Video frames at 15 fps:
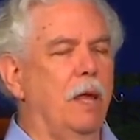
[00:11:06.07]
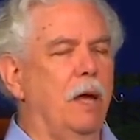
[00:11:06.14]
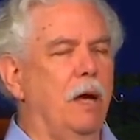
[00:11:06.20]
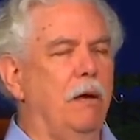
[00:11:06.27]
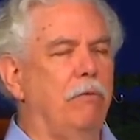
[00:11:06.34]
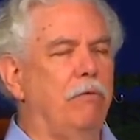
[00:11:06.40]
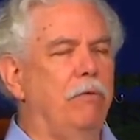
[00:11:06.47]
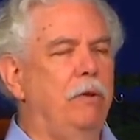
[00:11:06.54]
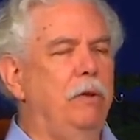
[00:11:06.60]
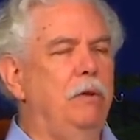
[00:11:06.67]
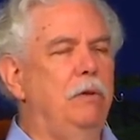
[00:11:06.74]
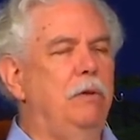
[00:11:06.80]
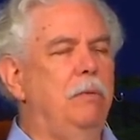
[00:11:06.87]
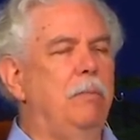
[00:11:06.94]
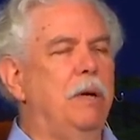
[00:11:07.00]
I
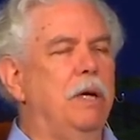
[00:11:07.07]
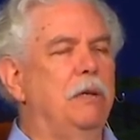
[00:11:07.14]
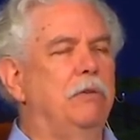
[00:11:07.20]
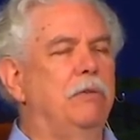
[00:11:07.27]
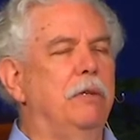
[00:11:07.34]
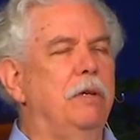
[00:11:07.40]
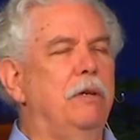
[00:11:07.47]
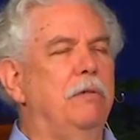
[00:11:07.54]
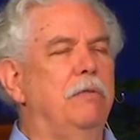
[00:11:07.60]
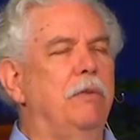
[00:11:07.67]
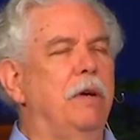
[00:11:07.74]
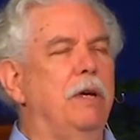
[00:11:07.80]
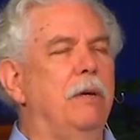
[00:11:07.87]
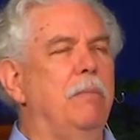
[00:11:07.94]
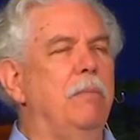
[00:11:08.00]
feel myself,
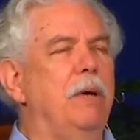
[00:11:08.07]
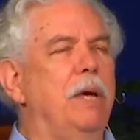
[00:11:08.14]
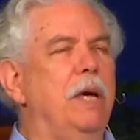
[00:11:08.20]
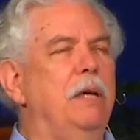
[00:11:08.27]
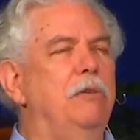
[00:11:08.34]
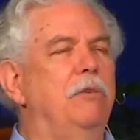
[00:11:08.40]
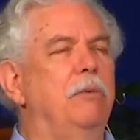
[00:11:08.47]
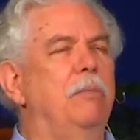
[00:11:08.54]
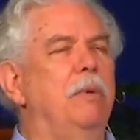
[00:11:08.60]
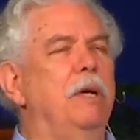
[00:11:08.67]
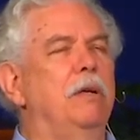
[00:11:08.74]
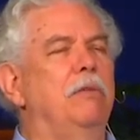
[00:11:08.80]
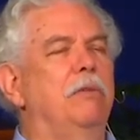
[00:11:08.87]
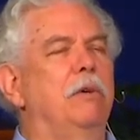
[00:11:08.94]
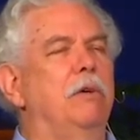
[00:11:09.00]
I imagine
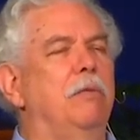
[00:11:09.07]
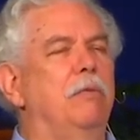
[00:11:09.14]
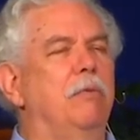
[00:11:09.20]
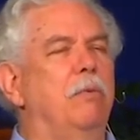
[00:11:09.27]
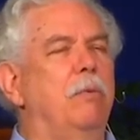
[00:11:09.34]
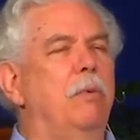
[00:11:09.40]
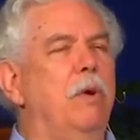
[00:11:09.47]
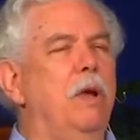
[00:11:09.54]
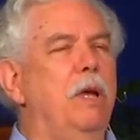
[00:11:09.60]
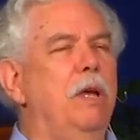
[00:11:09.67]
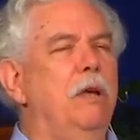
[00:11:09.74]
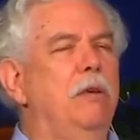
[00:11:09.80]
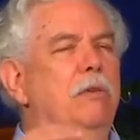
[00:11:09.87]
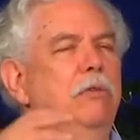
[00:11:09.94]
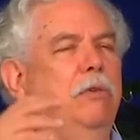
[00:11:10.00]
myself
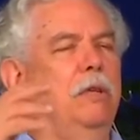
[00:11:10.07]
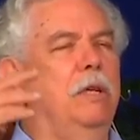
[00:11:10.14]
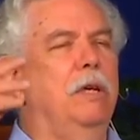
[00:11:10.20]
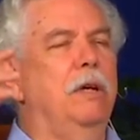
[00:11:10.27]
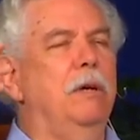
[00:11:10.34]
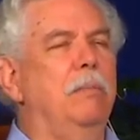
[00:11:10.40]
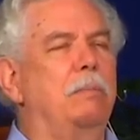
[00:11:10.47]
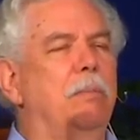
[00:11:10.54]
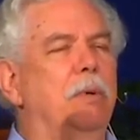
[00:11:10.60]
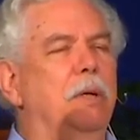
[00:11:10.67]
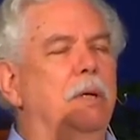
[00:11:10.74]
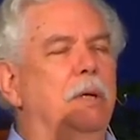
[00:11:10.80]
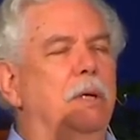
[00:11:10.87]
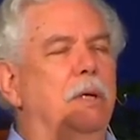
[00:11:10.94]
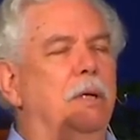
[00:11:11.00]
raising up
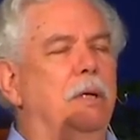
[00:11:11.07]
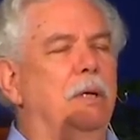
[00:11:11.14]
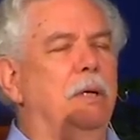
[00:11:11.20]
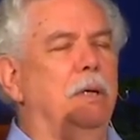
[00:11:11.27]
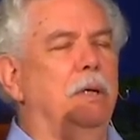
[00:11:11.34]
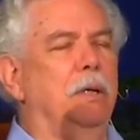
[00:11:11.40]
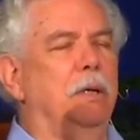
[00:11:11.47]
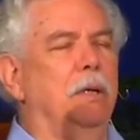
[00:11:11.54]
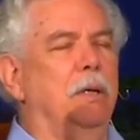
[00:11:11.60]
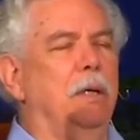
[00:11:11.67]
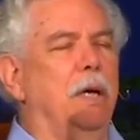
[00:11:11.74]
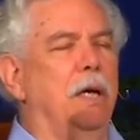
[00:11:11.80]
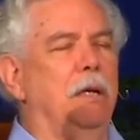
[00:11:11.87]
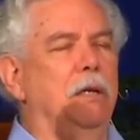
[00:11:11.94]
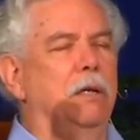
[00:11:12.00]

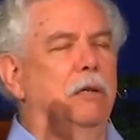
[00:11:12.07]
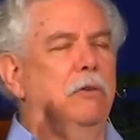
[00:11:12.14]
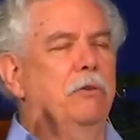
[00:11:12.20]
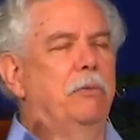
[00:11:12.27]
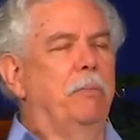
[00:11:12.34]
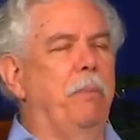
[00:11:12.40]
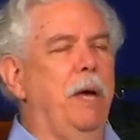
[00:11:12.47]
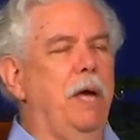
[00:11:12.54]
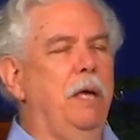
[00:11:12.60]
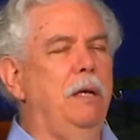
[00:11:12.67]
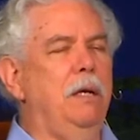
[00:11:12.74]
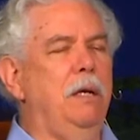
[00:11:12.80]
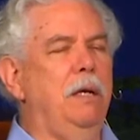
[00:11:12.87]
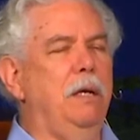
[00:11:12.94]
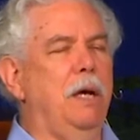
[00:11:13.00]
and
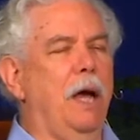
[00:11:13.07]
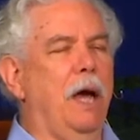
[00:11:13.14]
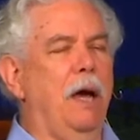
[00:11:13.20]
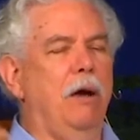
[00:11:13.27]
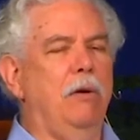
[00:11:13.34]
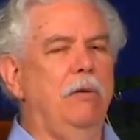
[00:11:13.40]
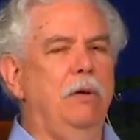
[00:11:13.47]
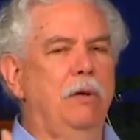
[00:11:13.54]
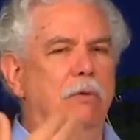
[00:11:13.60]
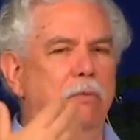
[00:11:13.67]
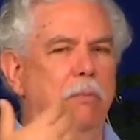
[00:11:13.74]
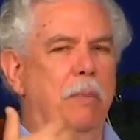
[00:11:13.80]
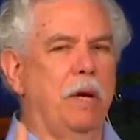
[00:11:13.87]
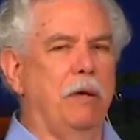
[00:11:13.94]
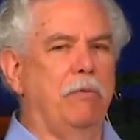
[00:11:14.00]
expanding out of
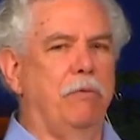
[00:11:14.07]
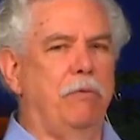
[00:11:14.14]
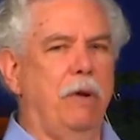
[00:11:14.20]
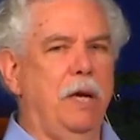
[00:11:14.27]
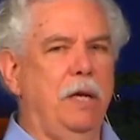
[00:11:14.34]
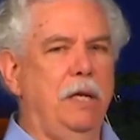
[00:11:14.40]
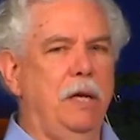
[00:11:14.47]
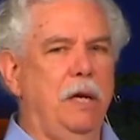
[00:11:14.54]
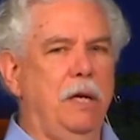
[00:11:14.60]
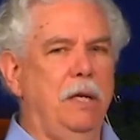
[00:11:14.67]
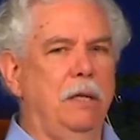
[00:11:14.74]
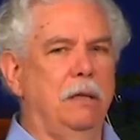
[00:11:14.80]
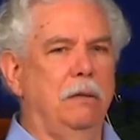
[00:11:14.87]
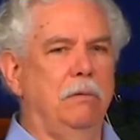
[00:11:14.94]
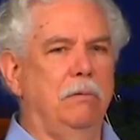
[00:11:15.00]
my finite
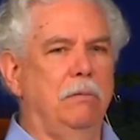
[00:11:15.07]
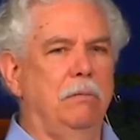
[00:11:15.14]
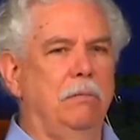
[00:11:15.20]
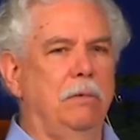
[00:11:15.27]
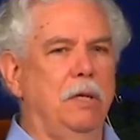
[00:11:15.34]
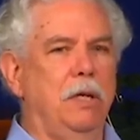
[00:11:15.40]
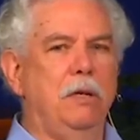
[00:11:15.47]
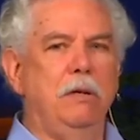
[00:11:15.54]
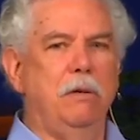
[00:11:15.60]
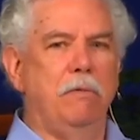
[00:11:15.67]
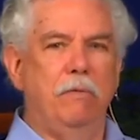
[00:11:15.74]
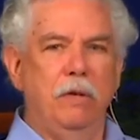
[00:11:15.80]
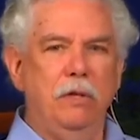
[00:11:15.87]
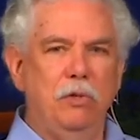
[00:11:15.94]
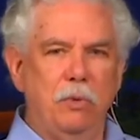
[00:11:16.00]

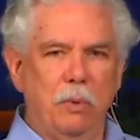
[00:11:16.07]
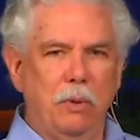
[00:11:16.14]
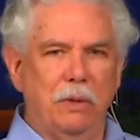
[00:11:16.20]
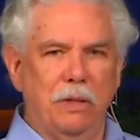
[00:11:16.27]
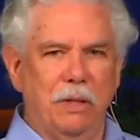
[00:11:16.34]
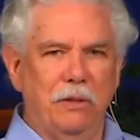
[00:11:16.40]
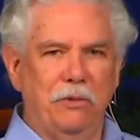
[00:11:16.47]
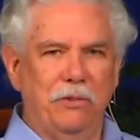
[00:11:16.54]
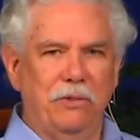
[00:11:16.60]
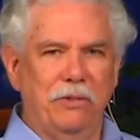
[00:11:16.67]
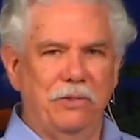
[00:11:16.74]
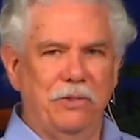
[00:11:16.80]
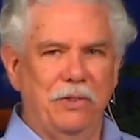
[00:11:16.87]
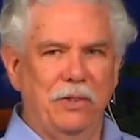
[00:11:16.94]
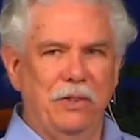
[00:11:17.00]
individualness
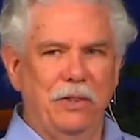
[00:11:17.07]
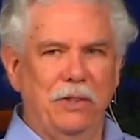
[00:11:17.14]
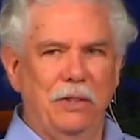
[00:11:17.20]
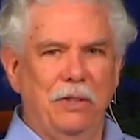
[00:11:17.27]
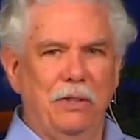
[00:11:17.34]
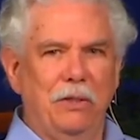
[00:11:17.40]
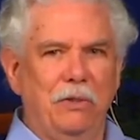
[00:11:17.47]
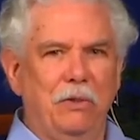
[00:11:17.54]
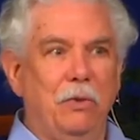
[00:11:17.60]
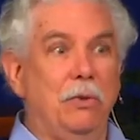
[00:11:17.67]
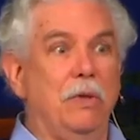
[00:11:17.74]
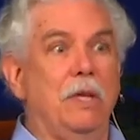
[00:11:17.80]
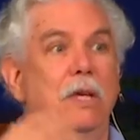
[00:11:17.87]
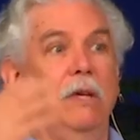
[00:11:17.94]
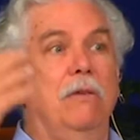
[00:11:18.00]
to the